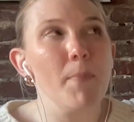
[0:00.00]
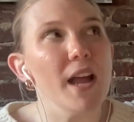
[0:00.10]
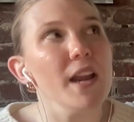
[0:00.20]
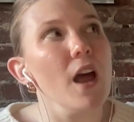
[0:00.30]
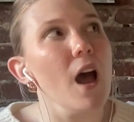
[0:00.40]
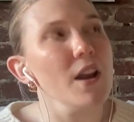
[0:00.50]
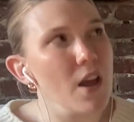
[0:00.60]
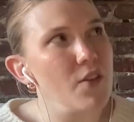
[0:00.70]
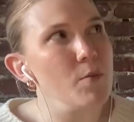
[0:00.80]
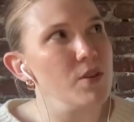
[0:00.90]
But
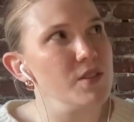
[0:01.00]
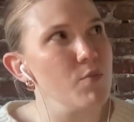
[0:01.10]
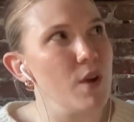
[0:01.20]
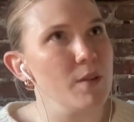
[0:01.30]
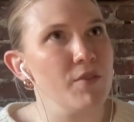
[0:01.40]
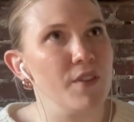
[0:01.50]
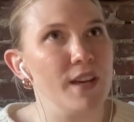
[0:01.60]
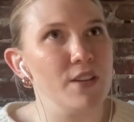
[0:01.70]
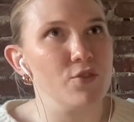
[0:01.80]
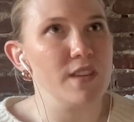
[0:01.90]
another person brought up a
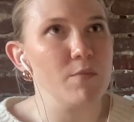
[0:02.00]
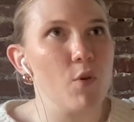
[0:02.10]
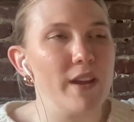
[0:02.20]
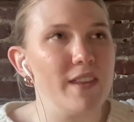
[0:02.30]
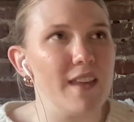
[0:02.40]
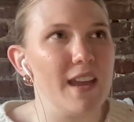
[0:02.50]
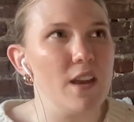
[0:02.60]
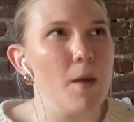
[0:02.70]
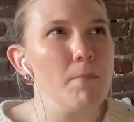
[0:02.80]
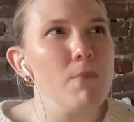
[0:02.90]
very interesting point that
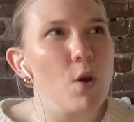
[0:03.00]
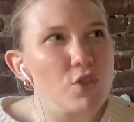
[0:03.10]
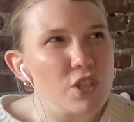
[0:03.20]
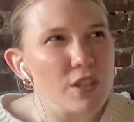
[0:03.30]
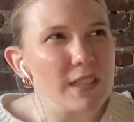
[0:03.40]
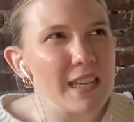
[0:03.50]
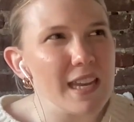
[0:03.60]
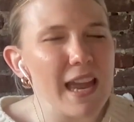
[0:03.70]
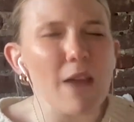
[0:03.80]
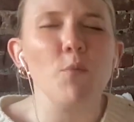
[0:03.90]

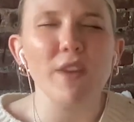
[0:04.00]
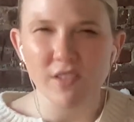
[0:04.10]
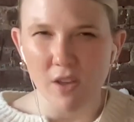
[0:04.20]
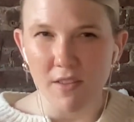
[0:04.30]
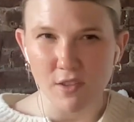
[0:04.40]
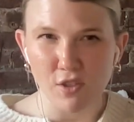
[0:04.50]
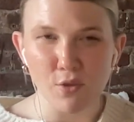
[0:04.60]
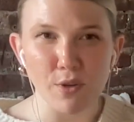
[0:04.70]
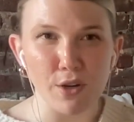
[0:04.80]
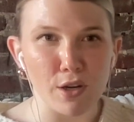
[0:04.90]
emotionally, and we saw this
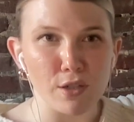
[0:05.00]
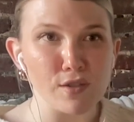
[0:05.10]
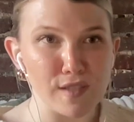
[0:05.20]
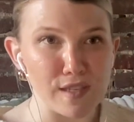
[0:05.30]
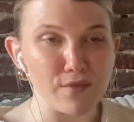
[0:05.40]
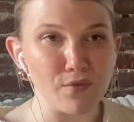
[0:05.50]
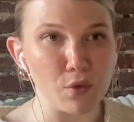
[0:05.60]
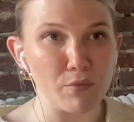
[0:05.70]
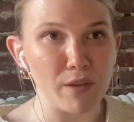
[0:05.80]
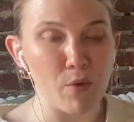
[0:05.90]
too in our season
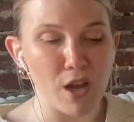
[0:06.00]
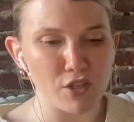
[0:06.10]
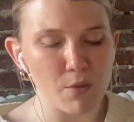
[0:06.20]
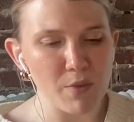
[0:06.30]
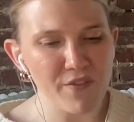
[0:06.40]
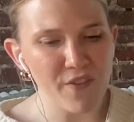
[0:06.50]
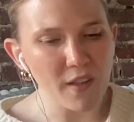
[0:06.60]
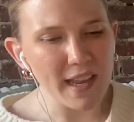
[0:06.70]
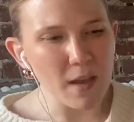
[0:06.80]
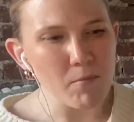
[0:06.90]
4 rewatch, that we
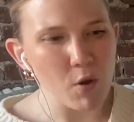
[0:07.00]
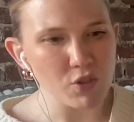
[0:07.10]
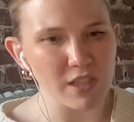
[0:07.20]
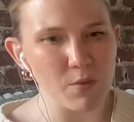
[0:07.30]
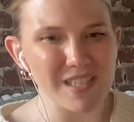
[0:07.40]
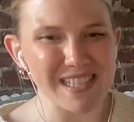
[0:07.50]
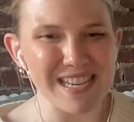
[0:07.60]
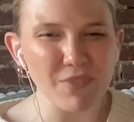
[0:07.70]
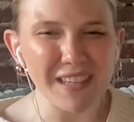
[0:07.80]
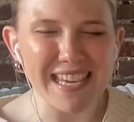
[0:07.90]
felt like emotionally we
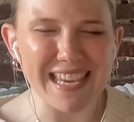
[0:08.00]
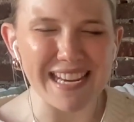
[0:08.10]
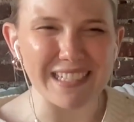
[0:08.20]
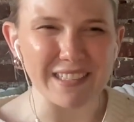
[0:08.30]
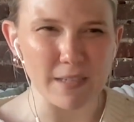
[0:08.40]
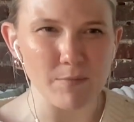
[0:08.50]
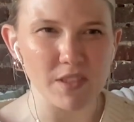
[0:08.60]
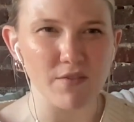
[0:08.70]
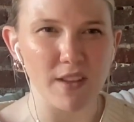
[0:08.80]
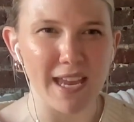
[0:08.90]
didn't really get a
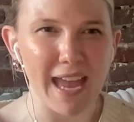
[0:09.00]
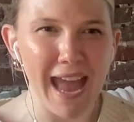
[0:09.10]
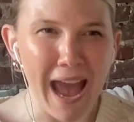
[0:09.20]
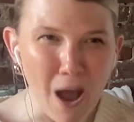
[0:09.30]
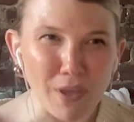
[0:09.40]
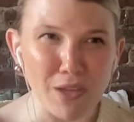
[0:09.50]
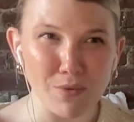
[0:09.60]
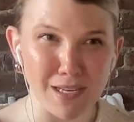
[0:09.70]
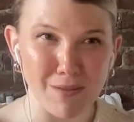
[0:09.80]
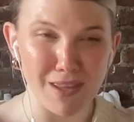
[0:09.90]
glimpse of like how he
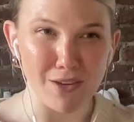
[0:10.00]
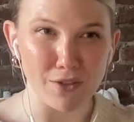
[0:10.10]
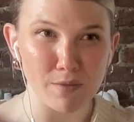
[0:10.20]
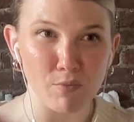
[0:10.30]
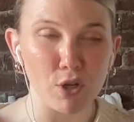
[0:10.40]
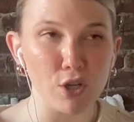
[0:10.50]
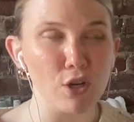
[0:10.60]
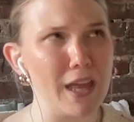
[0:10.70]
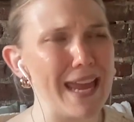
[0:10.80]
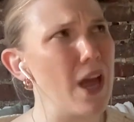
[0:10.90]
was going to be there to support
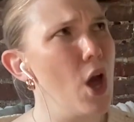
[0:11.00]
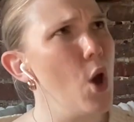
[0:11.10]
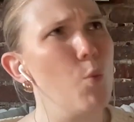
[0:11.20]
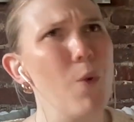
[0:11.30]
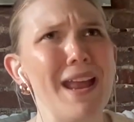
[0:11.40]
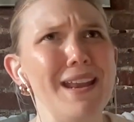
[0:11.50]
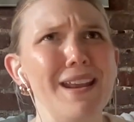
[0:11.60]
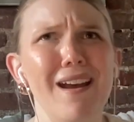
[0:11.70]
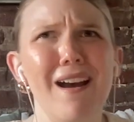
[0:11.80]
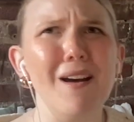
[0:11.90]
her. Like
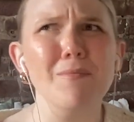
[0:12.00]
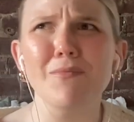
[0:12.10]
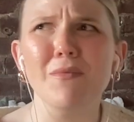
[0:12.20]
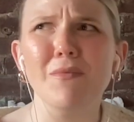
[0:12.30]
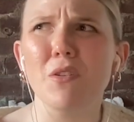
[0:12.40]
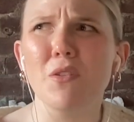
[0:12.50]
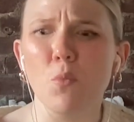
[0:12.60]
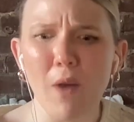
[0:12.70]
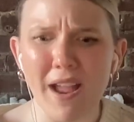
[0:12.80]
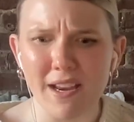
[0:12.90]
when
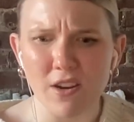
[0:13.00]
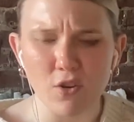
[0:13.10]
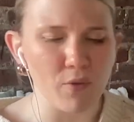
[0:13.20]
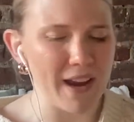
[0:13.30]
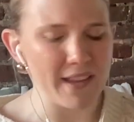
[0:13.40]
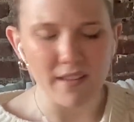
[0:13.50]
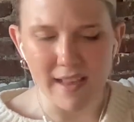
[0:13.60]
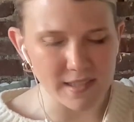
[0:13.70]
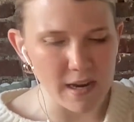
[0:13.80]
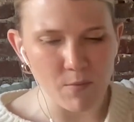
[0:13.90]
Gran, the
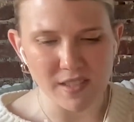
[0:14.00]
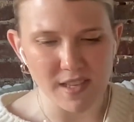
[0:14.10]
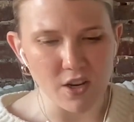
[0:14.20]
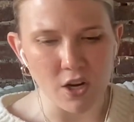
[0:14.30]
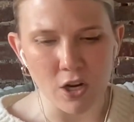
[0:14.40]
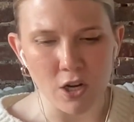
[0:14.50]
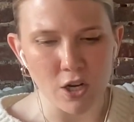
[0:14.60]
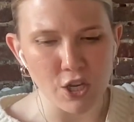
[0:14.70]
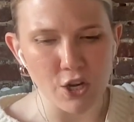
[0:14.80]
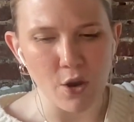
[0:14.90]
last time we see
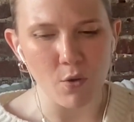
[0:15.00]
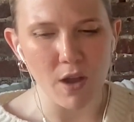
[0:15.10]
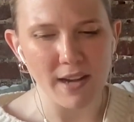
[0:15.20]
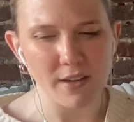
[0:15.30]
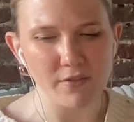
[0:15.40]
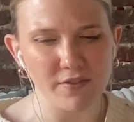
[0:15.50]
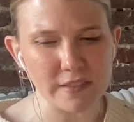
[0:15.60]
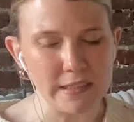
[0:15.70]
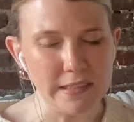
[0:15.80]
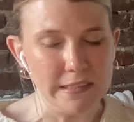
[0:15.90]
her, kind of
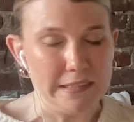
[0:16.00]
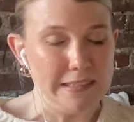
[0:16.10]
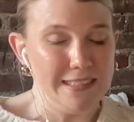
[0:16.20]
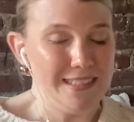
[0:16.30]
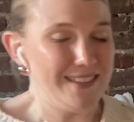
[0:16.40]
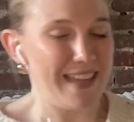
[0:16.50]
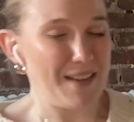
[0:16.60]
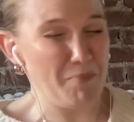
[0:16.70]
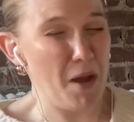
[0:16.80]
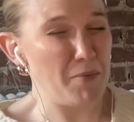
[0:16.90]

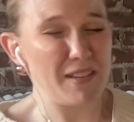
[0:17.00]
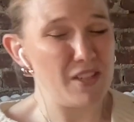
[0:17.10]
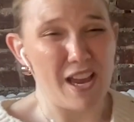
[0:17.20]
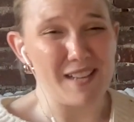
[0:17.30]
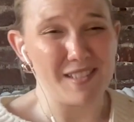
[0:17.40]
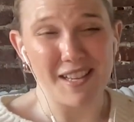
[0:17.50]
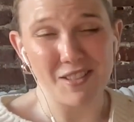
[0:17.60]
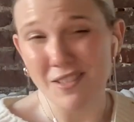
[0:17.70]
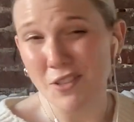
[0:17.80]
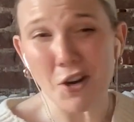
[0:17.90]
like publicly
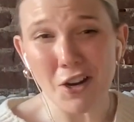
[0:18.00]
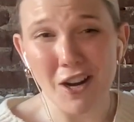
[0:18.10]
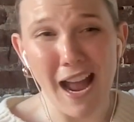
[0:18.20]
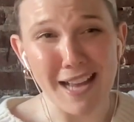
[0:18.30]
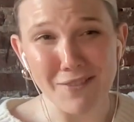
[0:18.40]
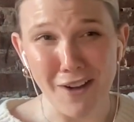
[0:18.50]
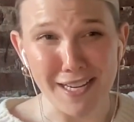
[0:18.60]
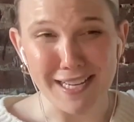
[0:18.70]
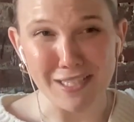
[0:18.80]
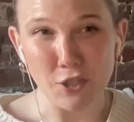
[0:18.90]
chastises her at
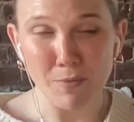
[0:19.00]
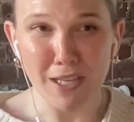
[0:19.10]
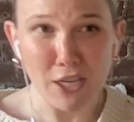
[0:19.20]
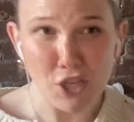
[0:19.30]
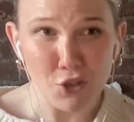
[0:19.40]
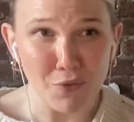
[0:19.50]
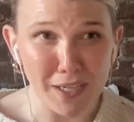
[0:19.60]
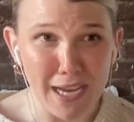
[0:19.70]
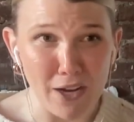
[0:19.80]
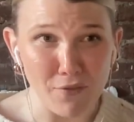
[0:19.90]
Friday night dinner, being like, you're
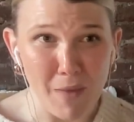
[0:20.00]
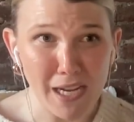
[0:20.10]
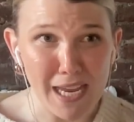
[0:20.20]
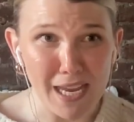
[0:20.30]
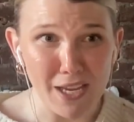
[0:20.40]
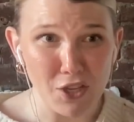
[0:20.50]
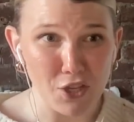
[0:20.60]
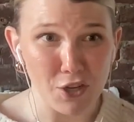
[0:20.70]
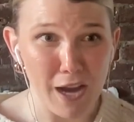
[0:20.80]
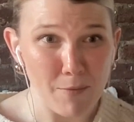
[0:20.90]
running out of money,
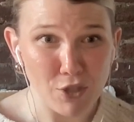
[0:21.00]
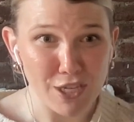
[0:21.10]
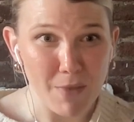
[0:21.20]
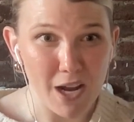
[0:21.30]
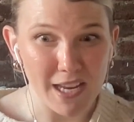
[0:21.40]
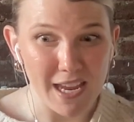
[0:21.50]
you're hemorrhaging money.